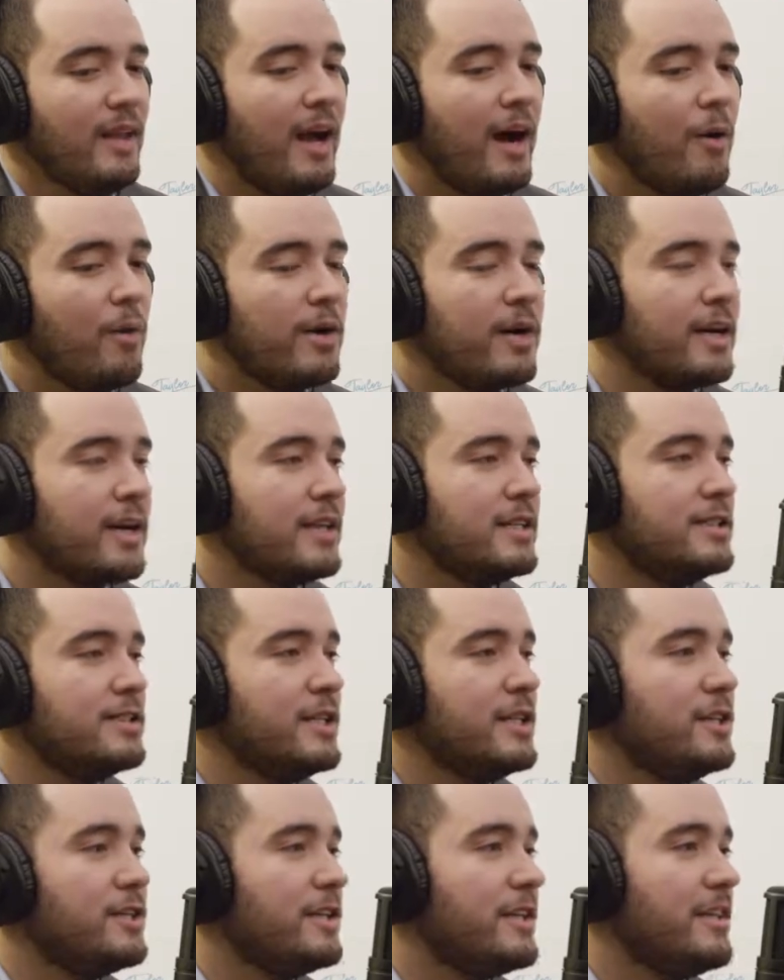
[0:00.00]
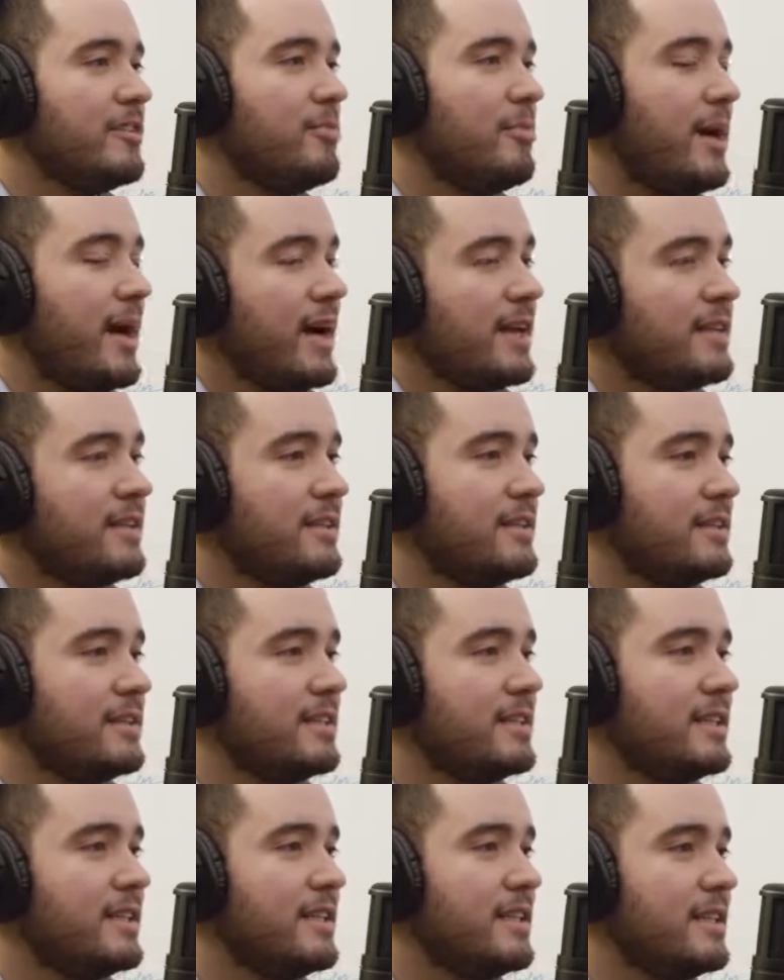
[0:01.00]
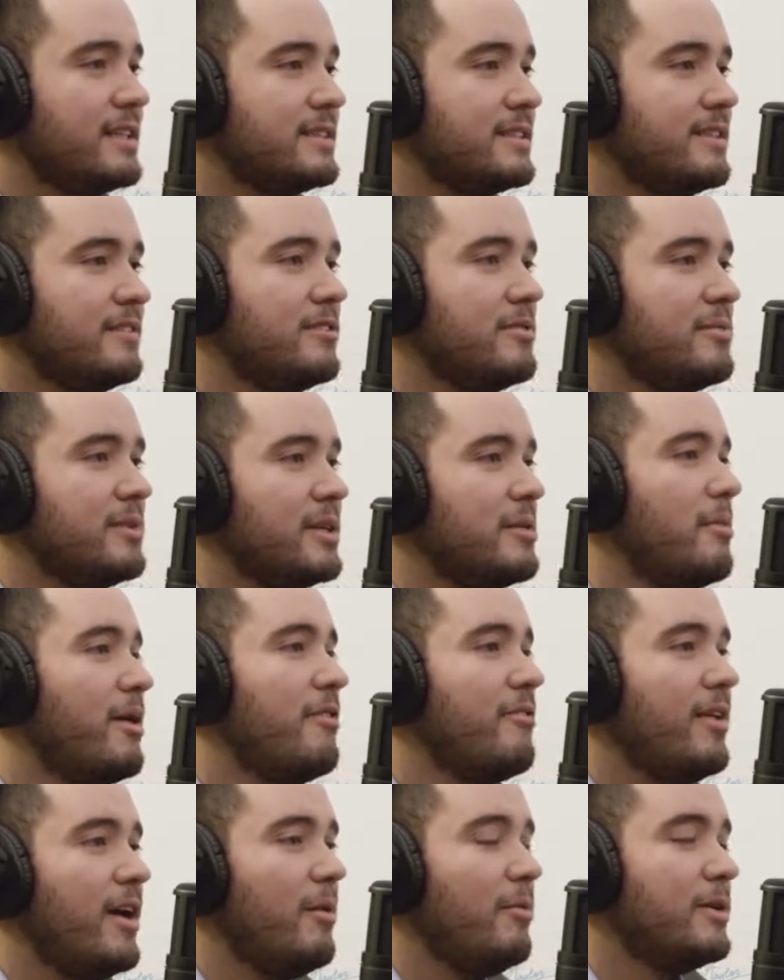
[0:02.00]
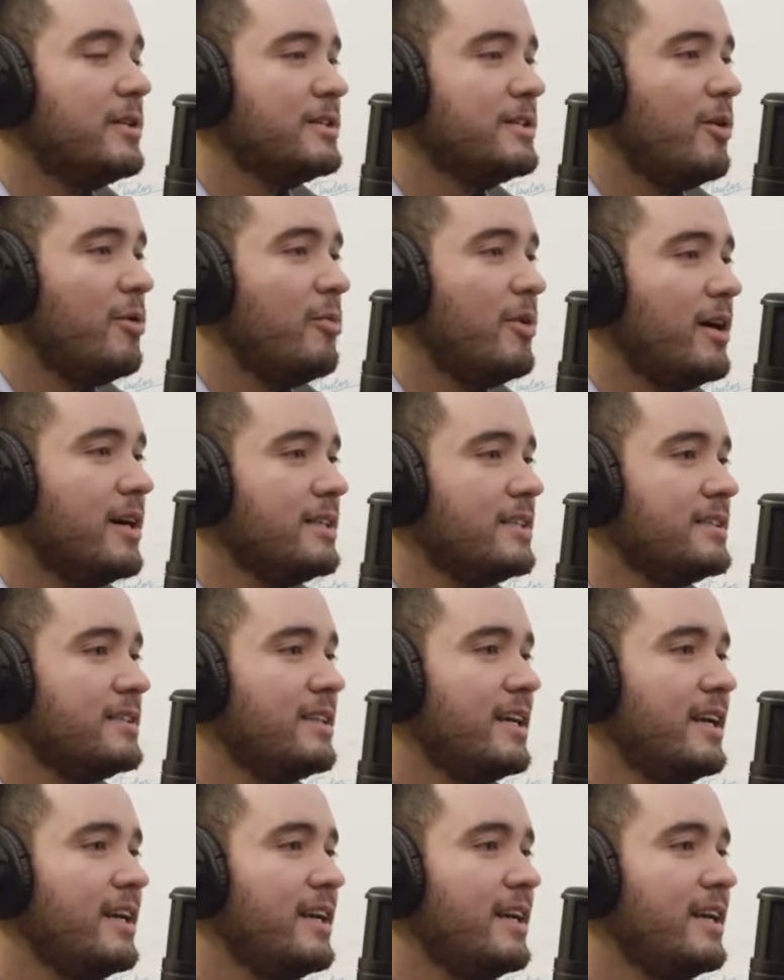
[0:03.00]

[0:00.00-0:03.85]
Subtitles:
I want to continue to give back to the city that's given me and my family so much.